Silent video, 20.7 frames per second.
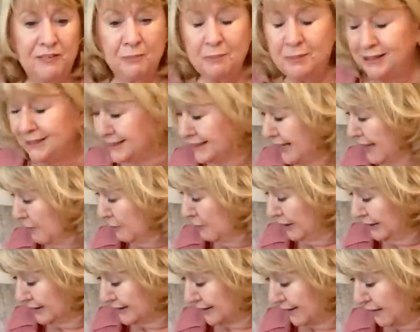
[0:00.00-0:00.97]
of a mishap
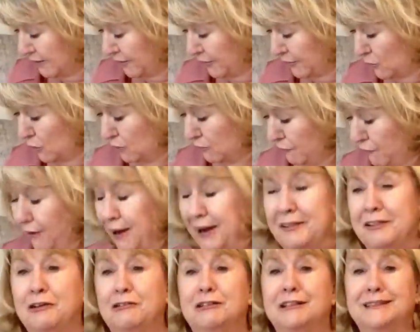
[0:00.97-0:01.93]
because I couldn't
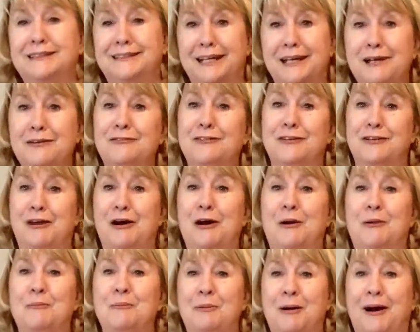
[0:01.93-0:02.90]
find the receipt for the
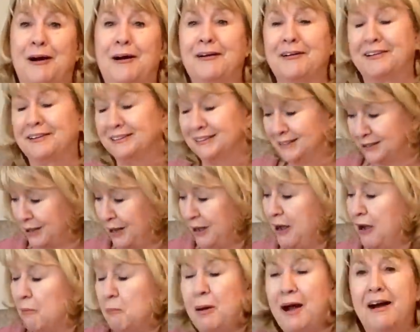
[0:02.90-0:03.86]
Home Bargains,
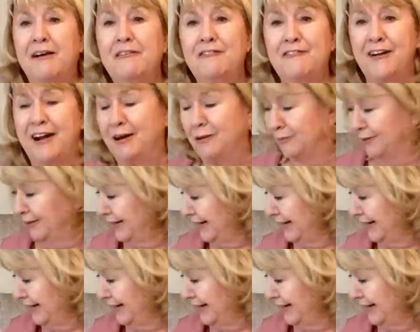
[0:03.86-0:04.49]
but I found